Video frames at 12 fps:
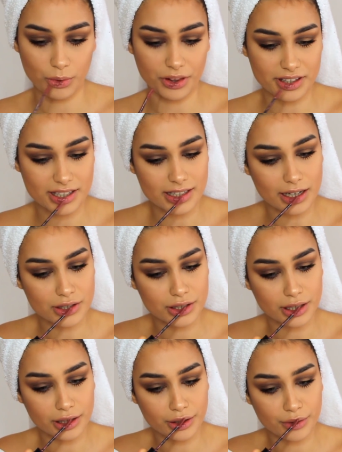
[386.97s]
Well, this is
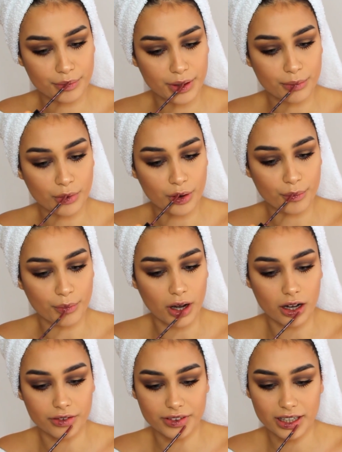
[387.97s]
actually a little bit more
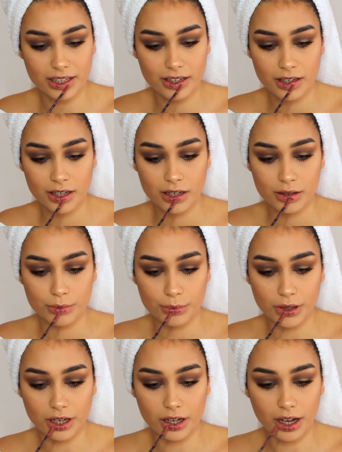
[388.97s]
mauve-y,
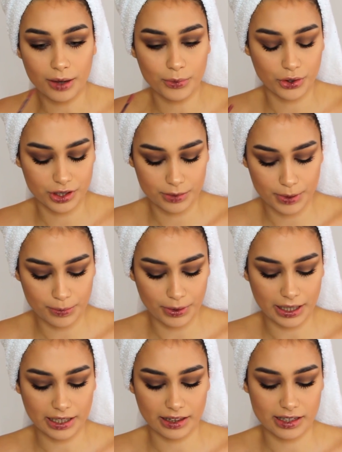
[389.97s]
but I'm going to be
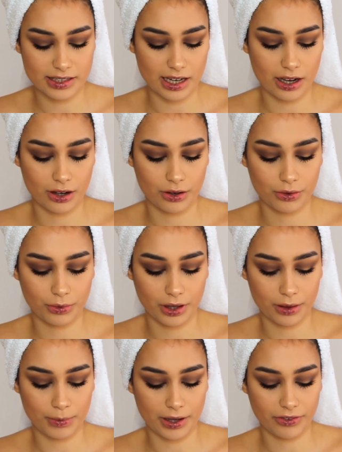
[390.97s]
blending this out
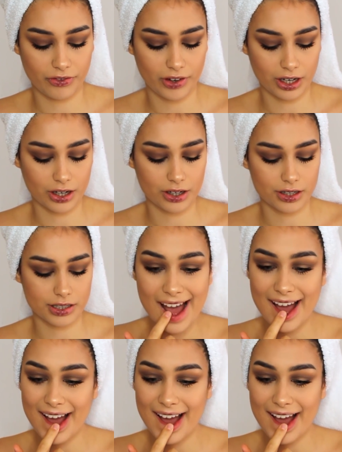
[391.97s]
with my fingers.